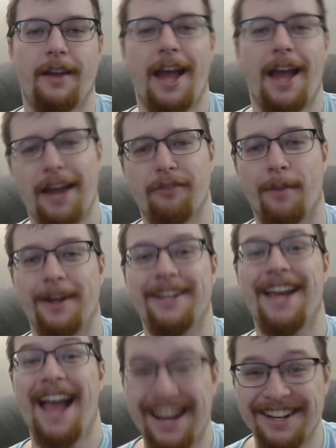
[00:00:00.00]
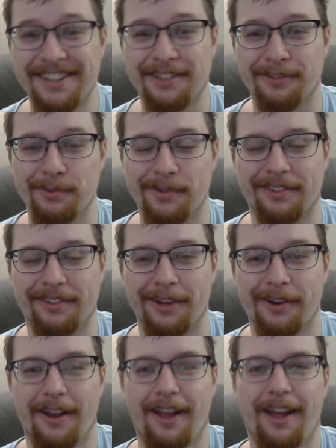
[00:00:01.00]
Hey everybody, Editing Lucas
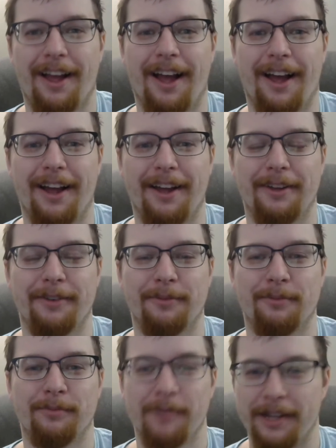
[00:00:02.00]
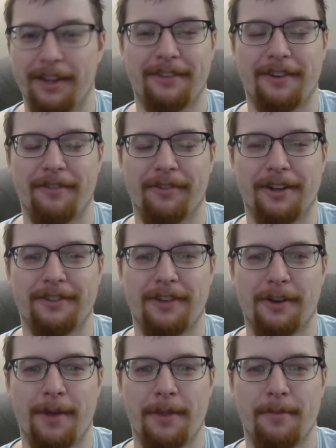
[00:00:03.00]
here. I realized I forgot to talk
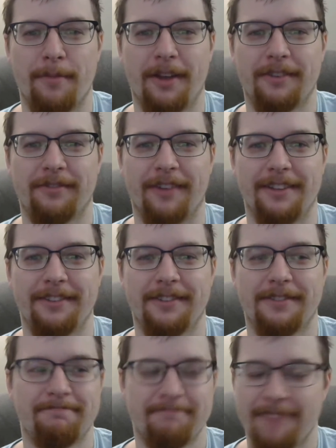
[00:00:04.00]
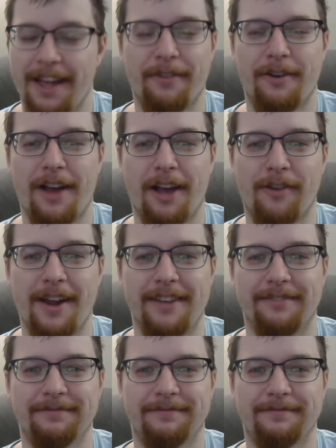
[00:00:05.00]
about the boss fights, and they're not great.
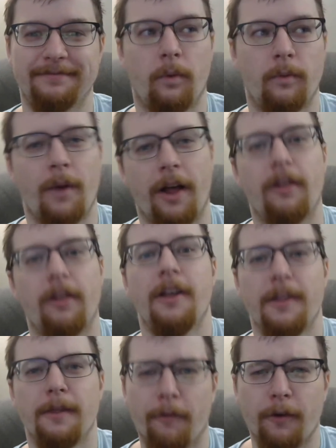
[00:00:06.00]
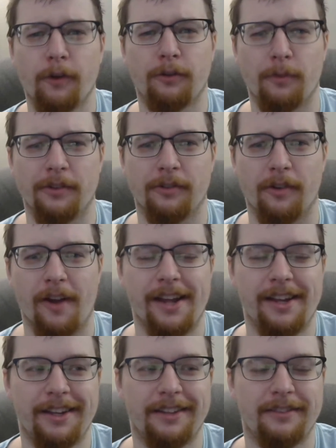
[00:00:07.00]
Well, the first one's great.
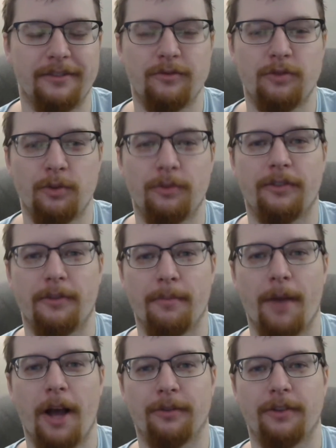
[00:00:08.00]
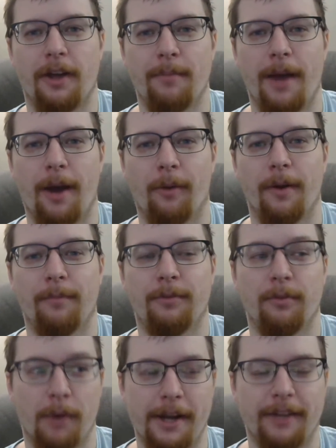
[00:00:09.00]
It uses the Bakugan power-up to
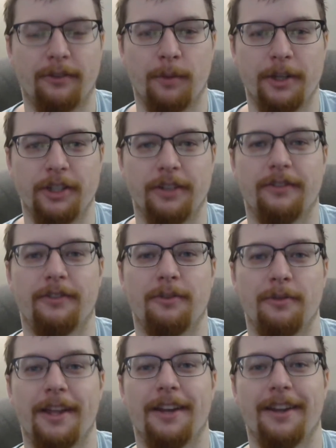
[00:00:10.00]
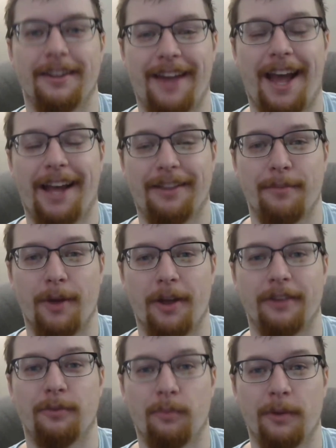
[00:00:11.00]
break switches to then attack the
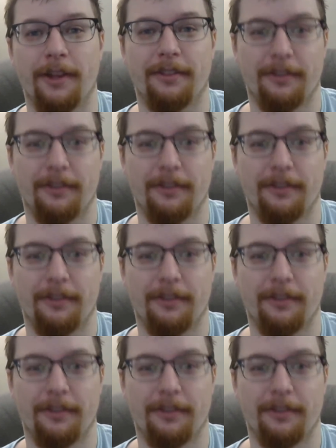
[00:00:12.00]
boss with